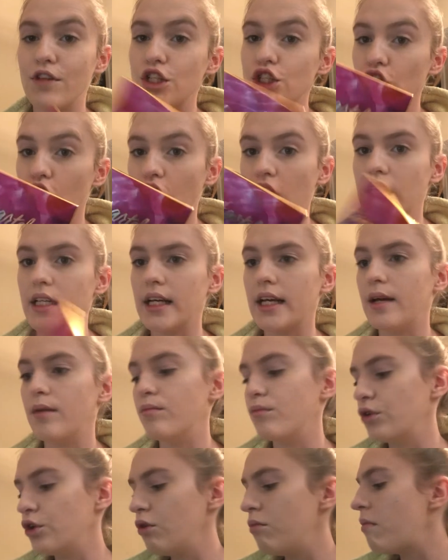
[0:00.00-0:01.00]
the Tartelette
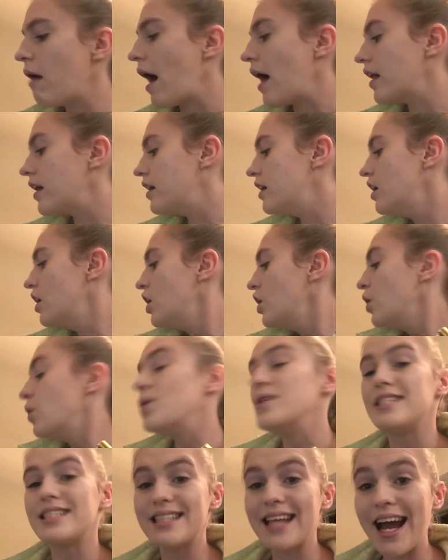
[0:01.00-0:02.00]
and Bloom palette,
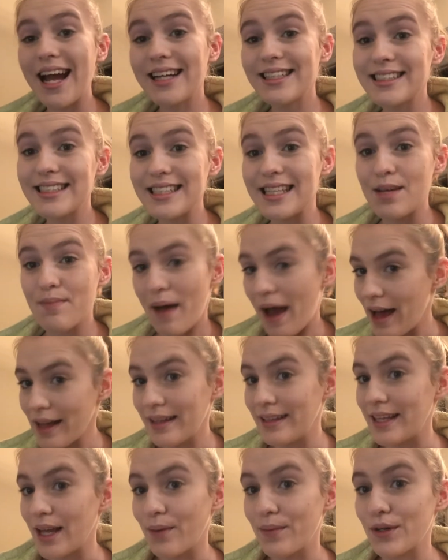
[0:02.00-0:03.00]
which is actually the
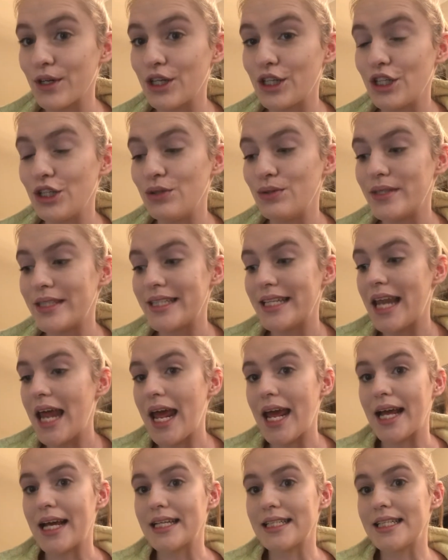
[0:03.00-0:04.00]
palette that we're going to use
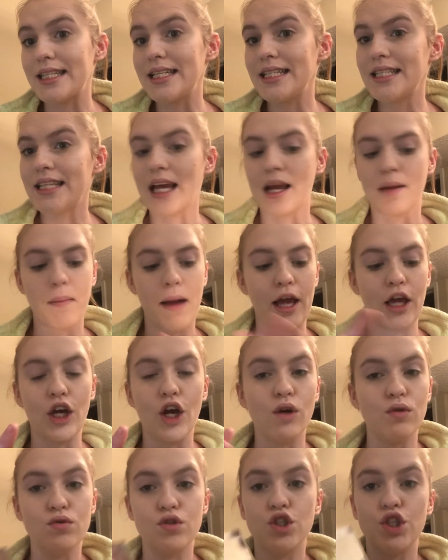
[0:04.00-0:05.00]
today because it is like my
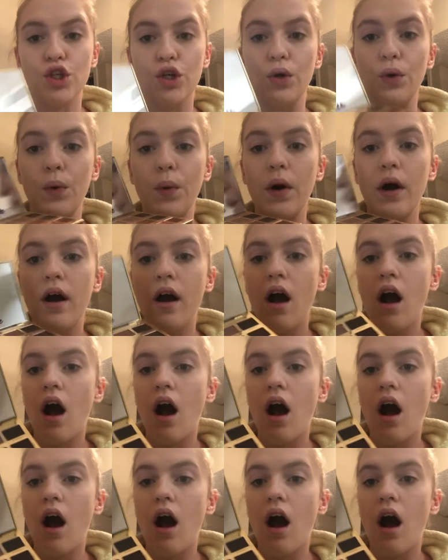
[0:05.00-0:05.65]
go-to